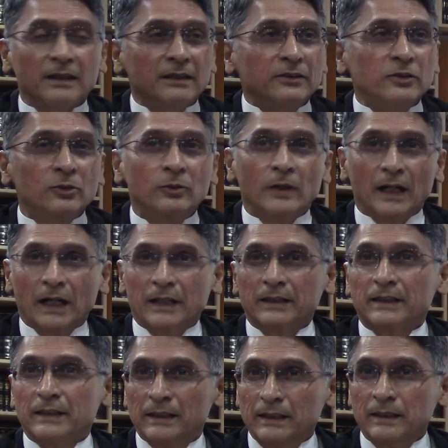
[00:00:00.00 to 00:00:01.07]
You are
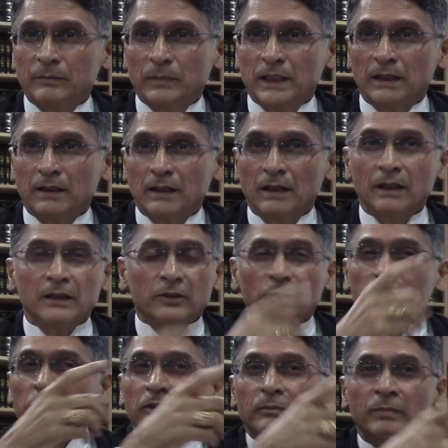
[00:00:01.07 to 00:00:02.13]
killing me.
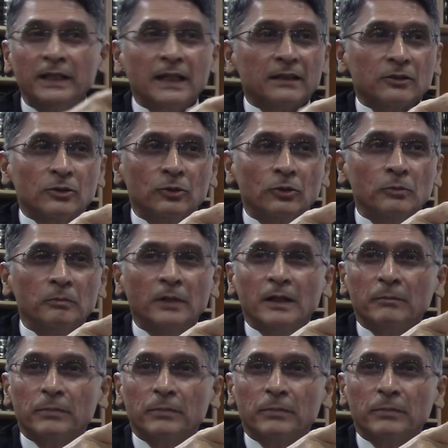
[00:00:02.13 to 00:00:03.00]
You should be at home